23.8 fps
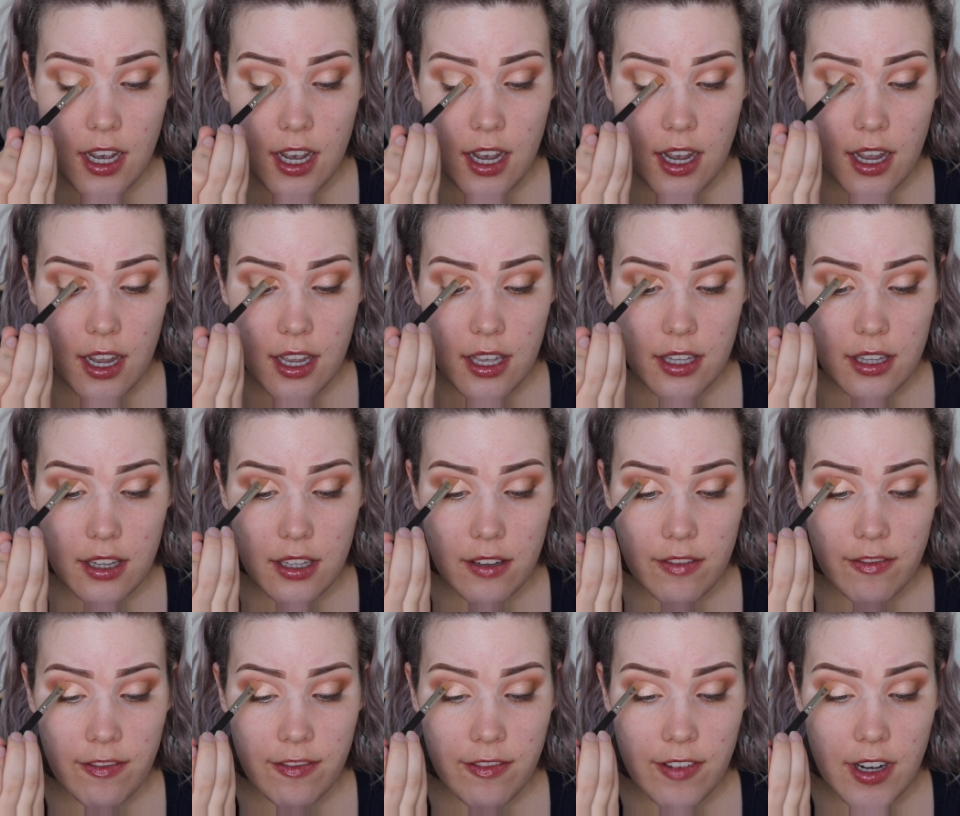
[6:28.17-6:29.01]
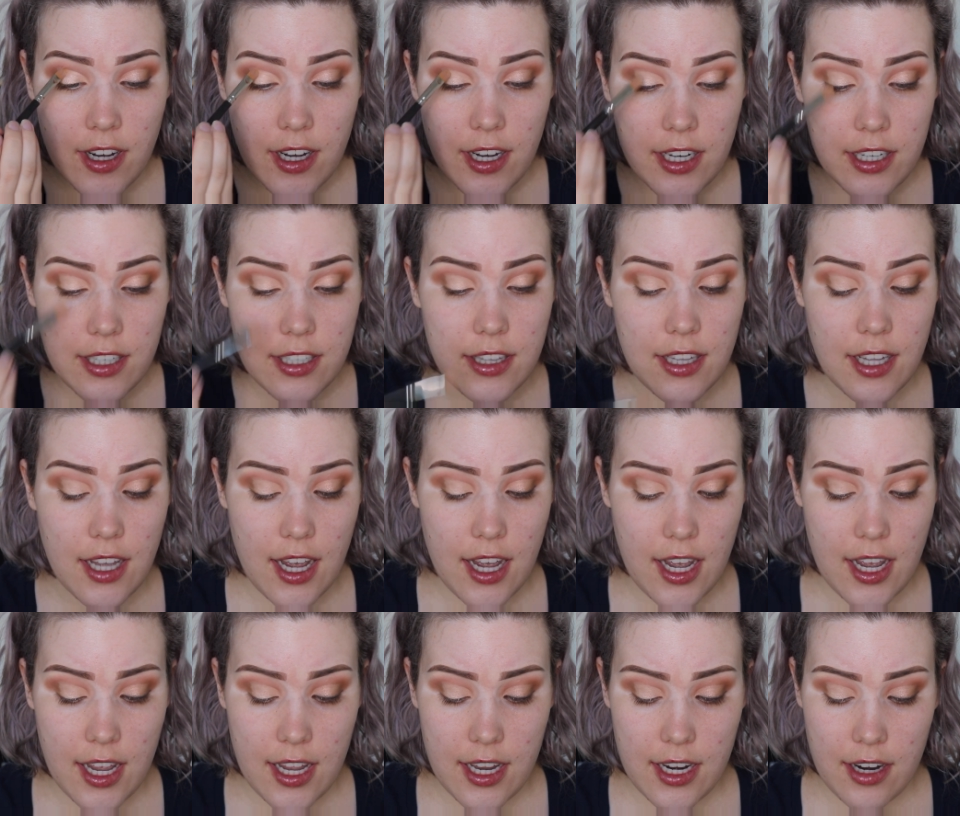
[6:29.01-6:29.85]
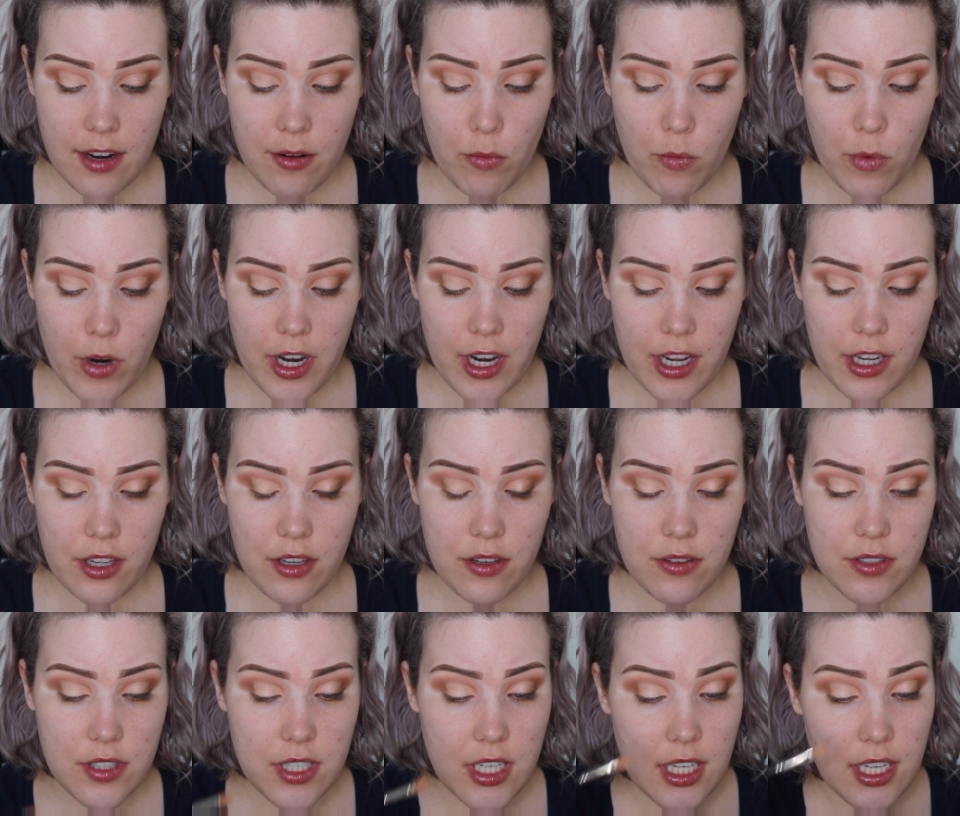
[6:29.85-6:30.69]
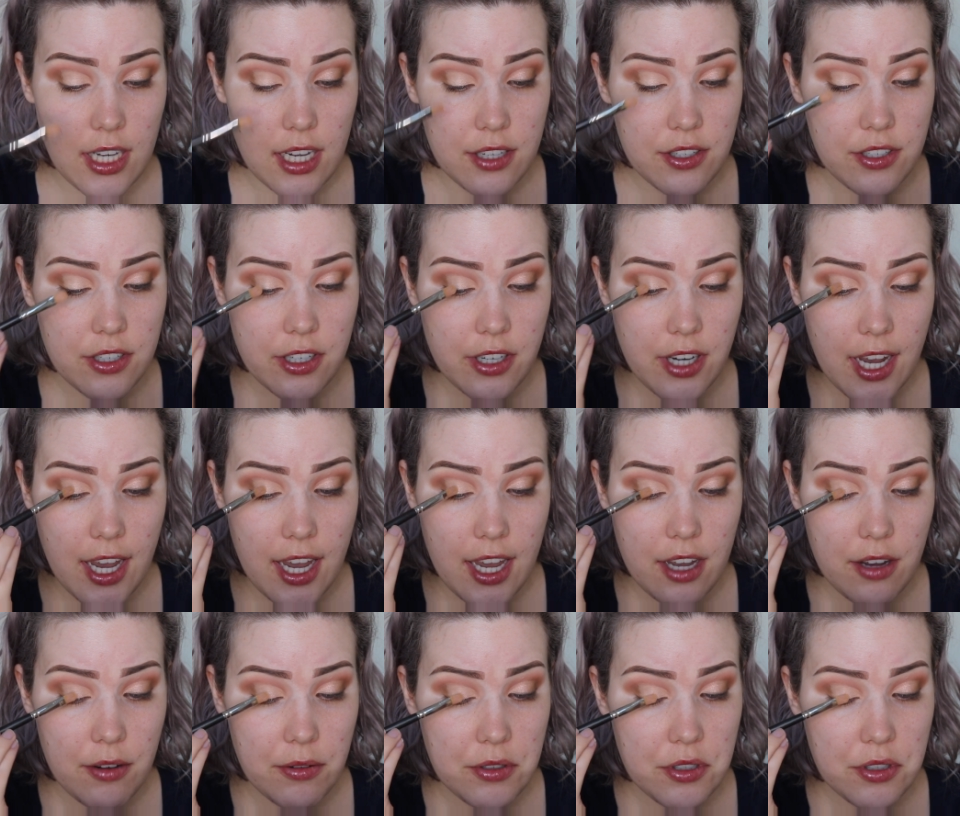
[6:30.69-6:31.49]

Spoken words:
I find that when I used it yesterday,